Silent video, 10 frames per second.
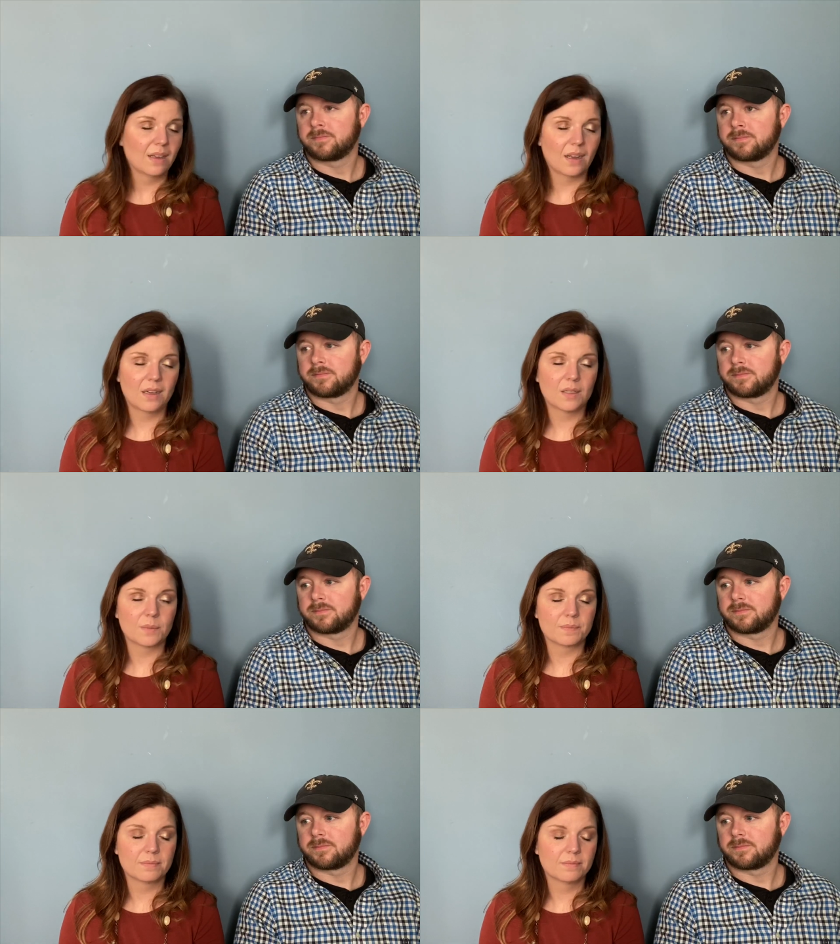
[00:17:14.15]

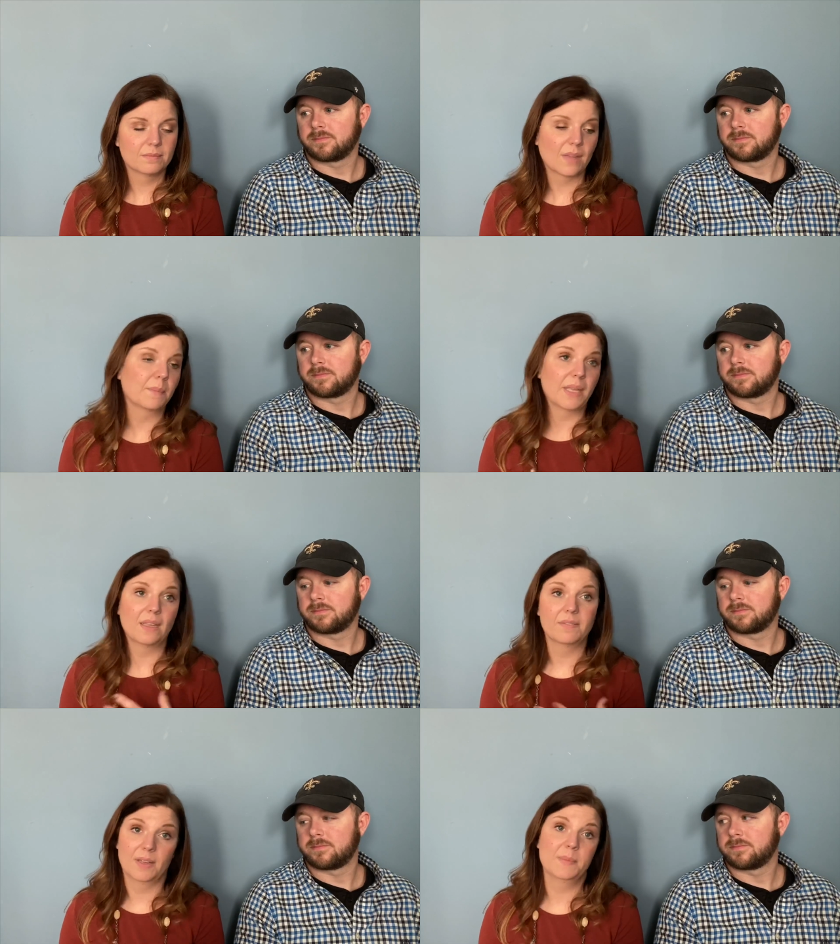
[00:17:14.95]
Speaker 1: Um, not me.
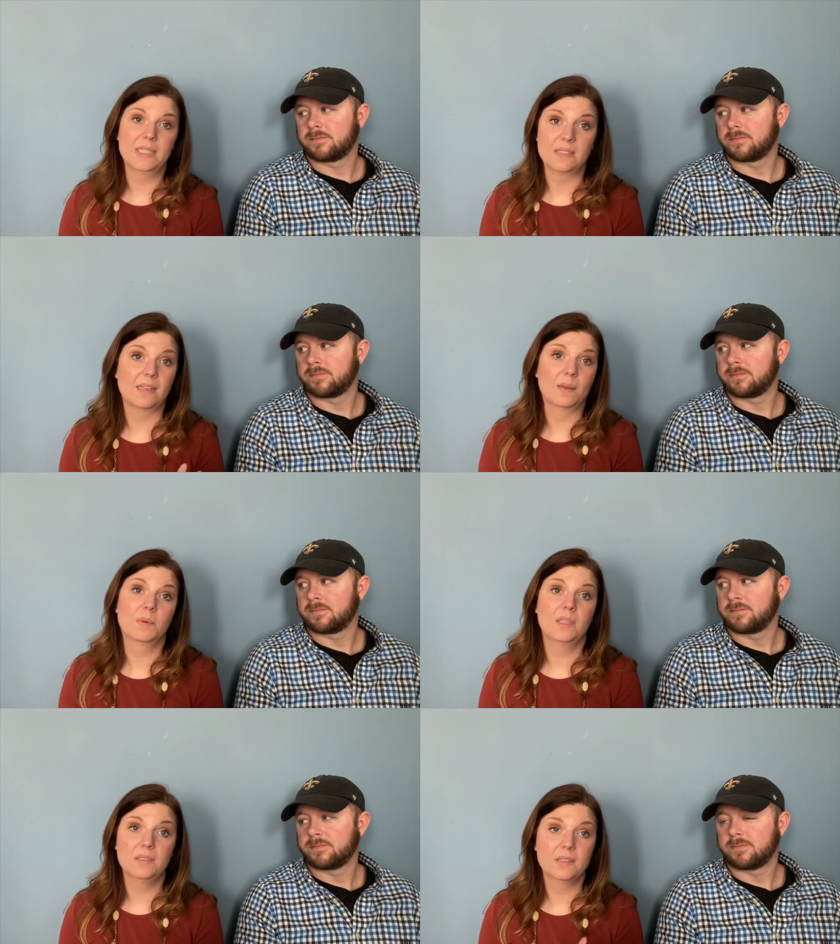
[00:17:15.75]
If I'm at Disney, I
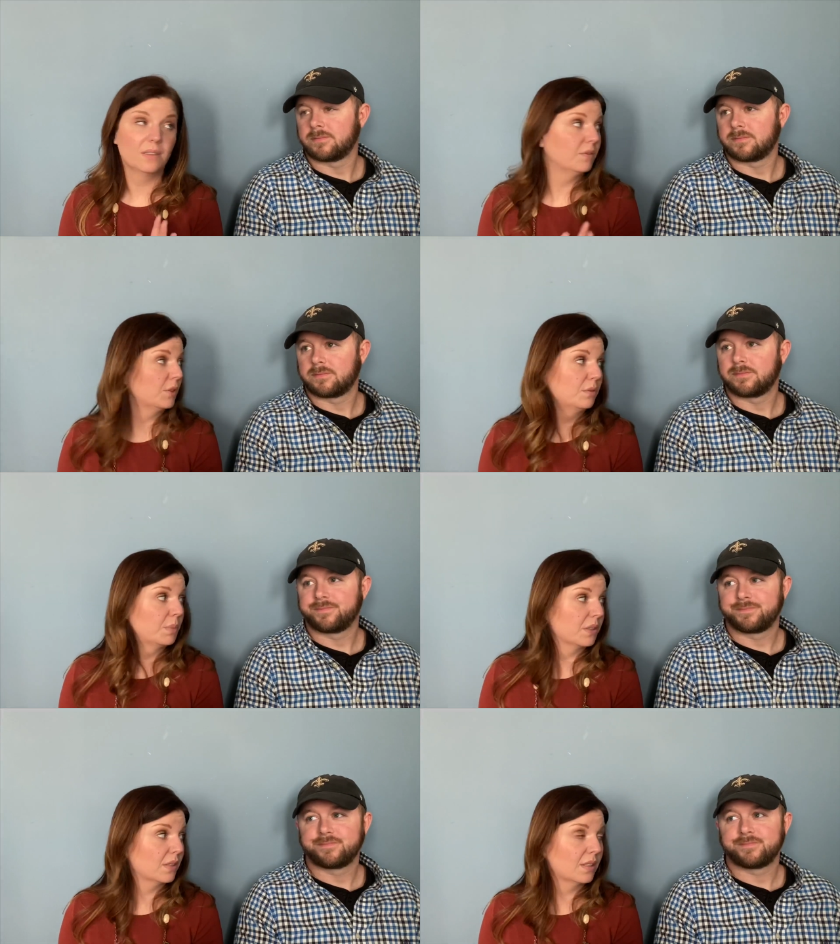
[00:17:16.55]
want to eat Disney food
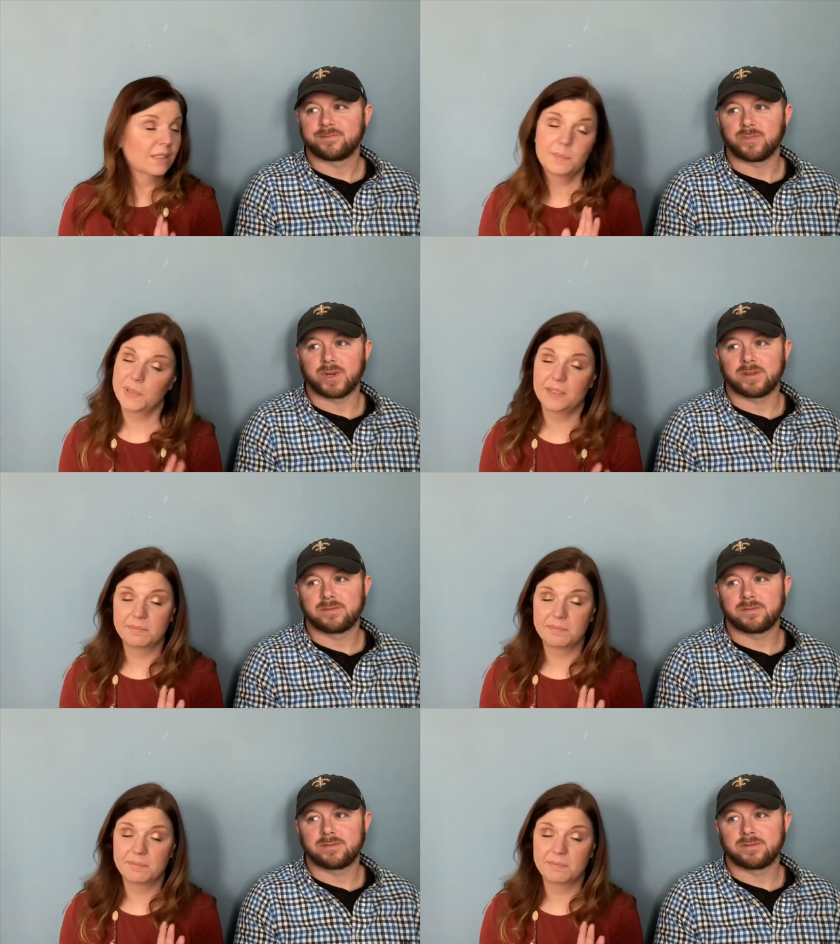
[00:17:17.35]
personally, right.